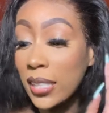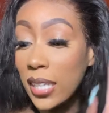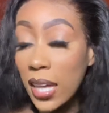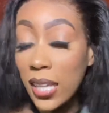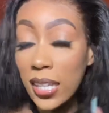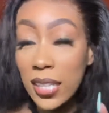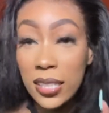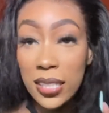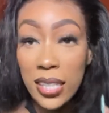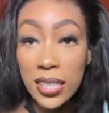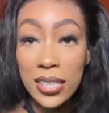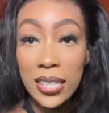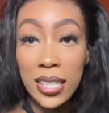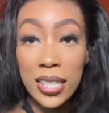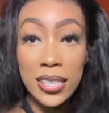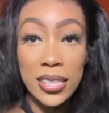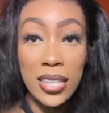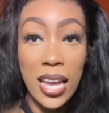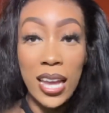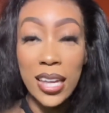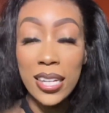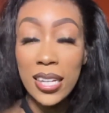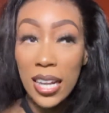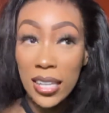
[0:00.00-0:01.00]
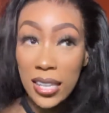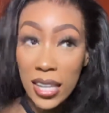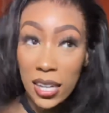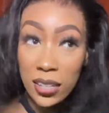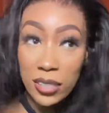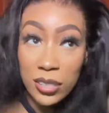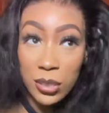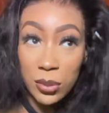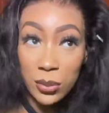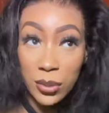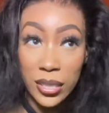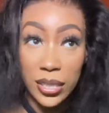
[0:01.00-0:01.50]
this on TikTok and I thought it
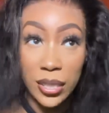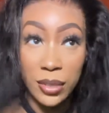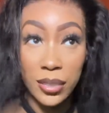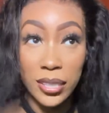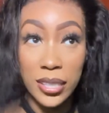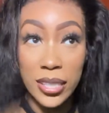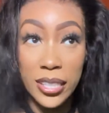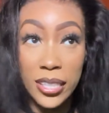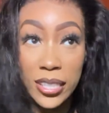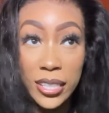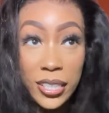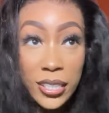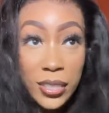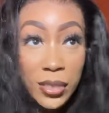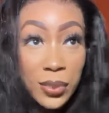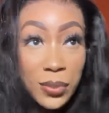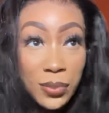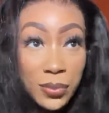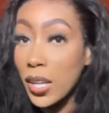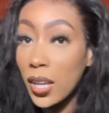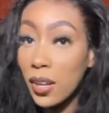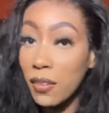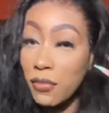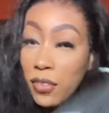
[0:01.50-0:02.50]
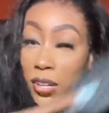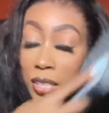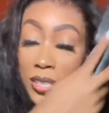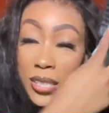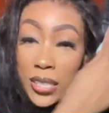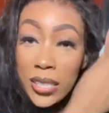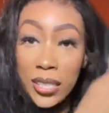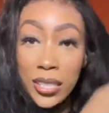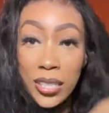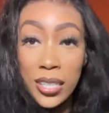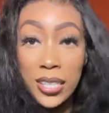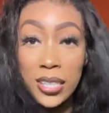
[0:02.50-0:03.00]
was really, really cute. First
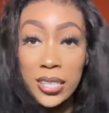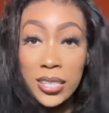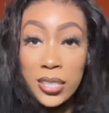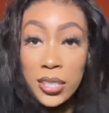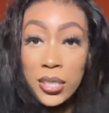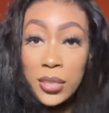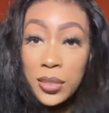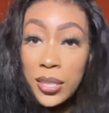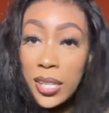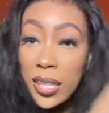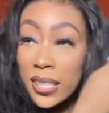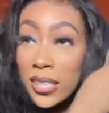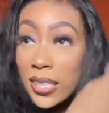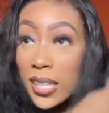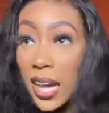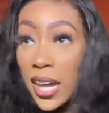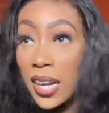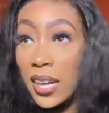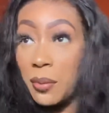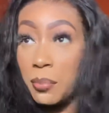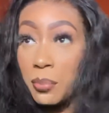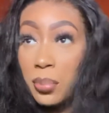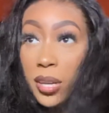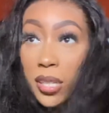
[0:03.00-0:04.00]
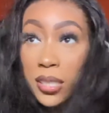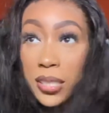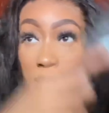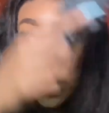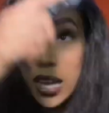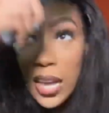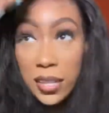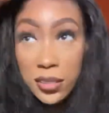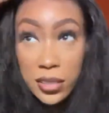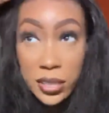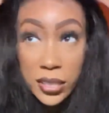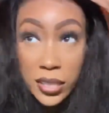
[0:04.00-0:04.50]
thing you're gonna do is kind of brush
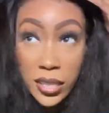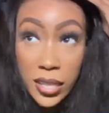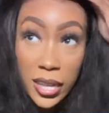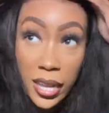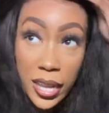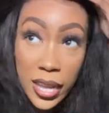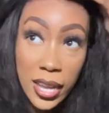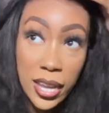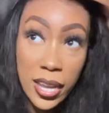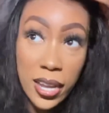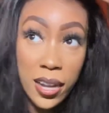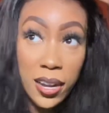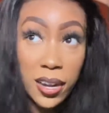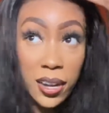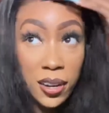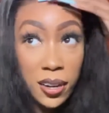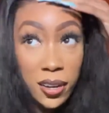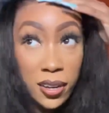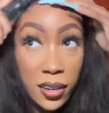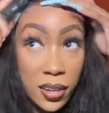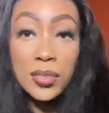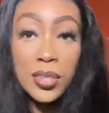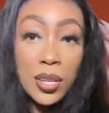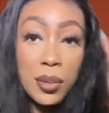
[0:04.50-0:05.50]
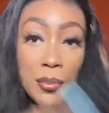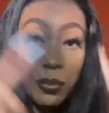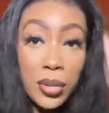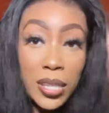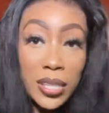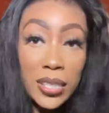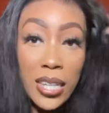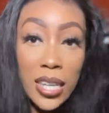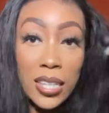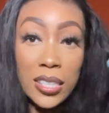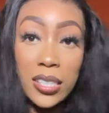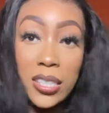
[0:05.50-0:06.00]
out your hair.
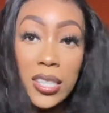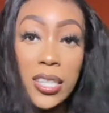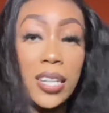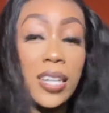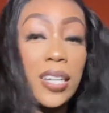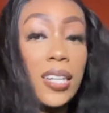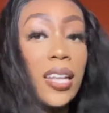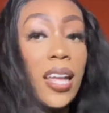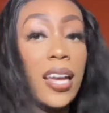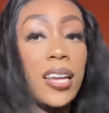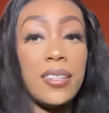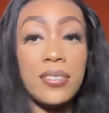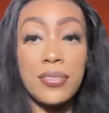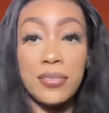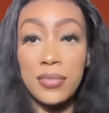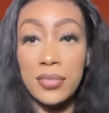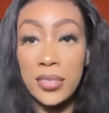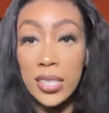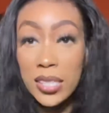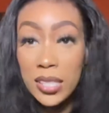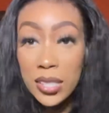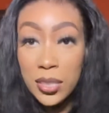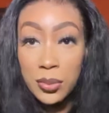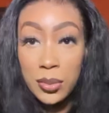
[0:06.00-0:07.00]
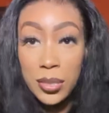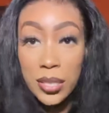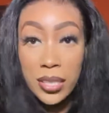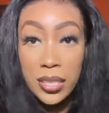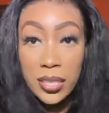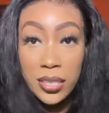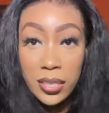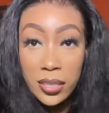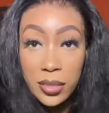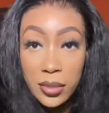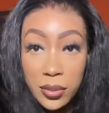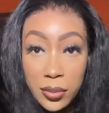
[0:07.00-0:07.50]
Brush out your hair like, this is really
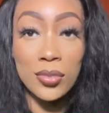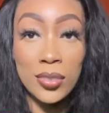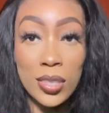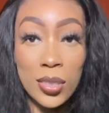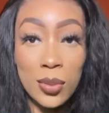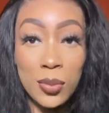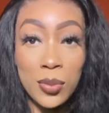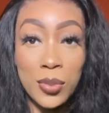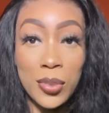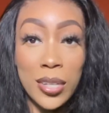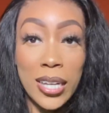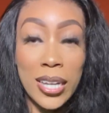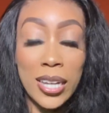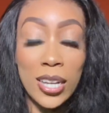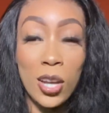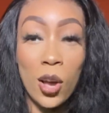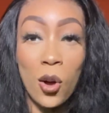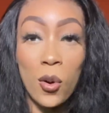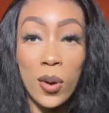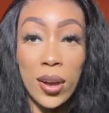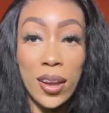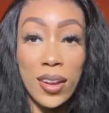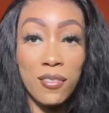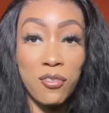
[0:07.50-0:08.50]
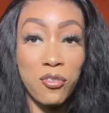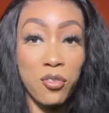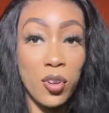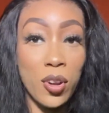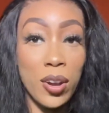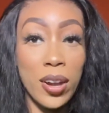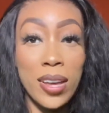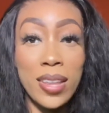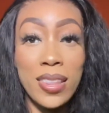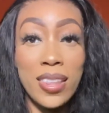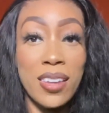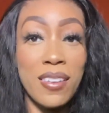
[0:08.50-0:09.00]
cute. We're going
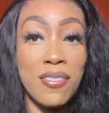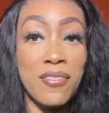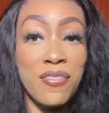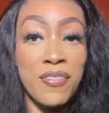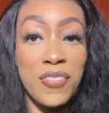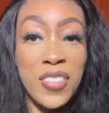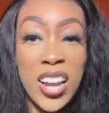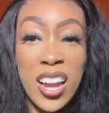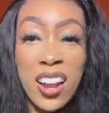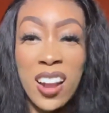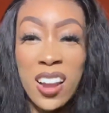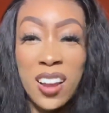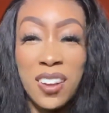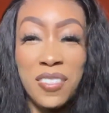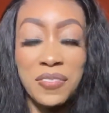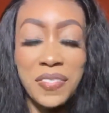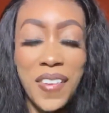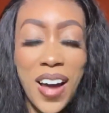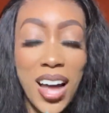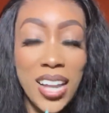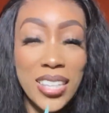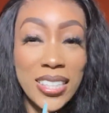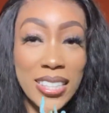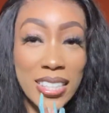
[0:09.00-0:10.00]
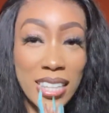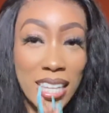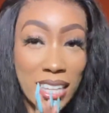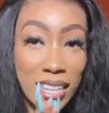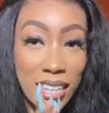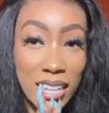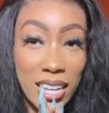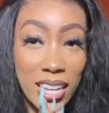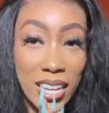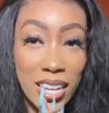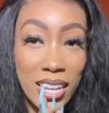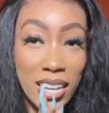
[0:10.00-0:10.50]
for the Farrah Fawcett
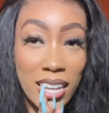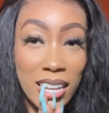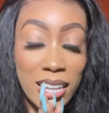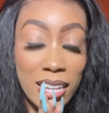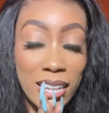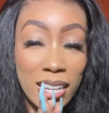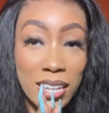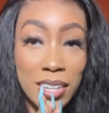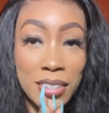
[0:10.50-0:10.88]
look.